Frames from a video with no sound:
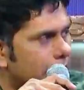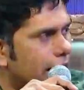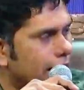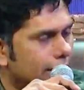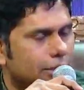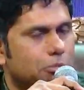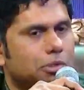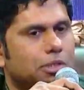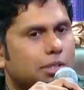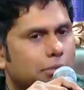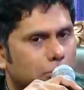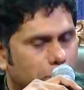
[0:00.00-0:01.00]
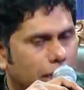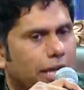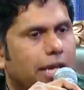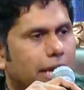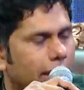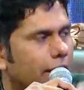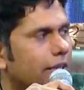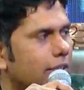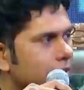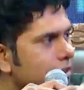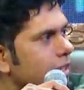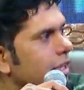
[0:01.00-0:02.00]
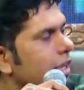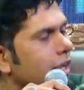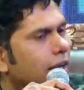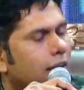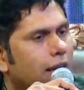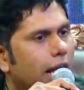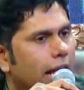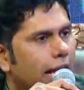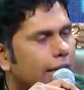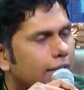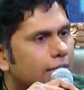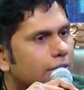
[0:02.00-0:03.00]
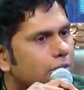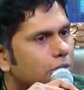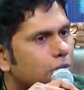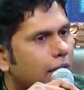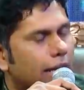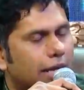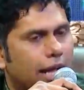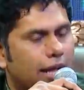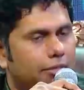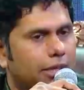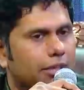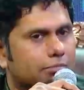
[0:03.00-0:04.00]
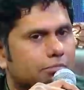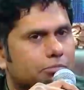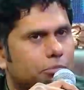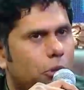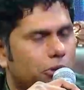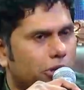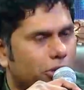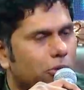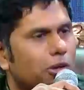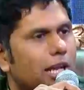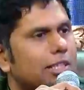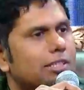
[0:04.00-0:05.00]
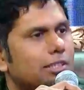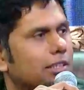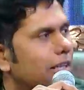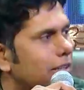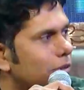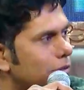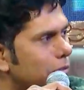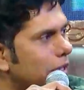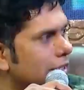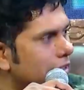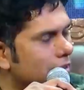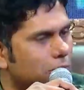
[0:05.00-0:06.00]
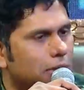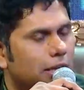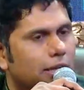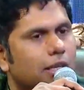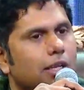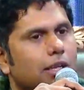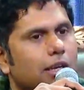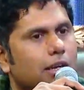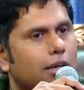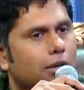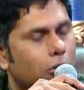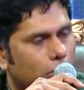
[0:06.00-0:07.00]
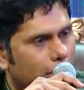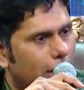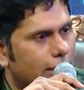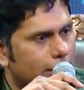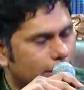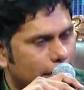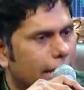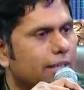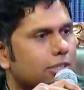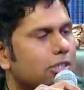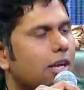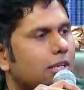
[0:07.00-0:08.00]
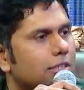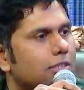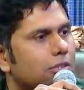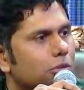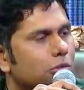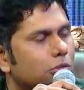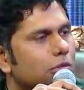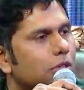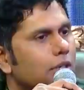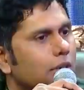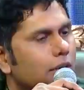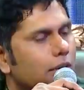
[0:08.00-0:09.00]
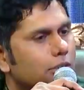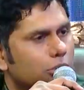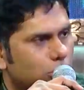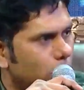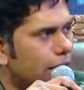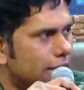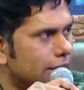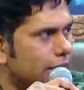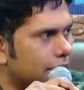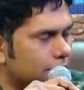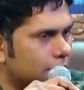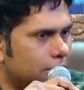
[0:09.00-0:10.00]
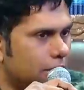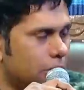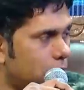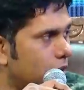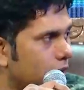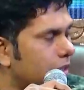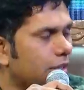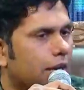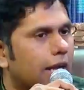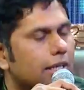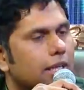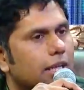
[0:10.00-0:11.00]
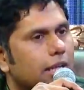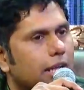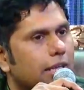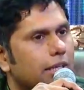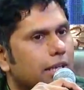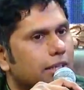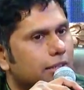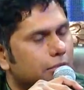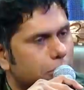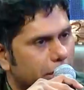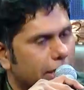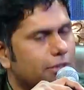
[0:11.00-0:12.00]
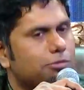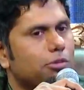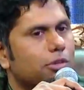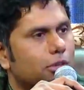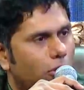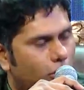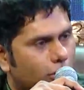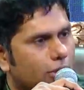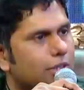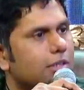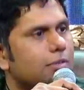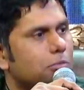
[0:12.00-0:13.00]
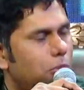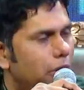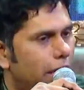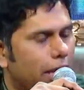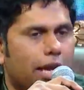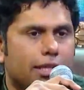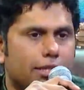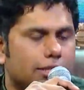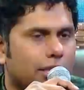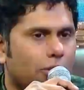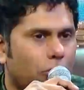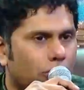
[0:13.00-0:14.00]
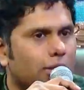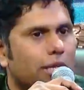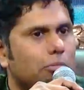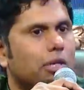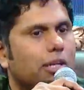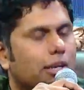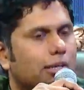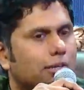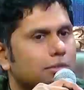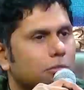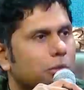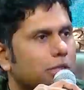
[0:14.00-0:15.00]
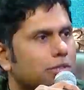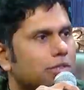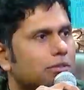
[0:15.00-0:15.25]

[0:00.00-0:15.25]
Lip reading: accessible by areas, and having proper curation at those places where local artists get a chance to showcase their work, right? In a meaningful, long-term way. Again, this can only be done with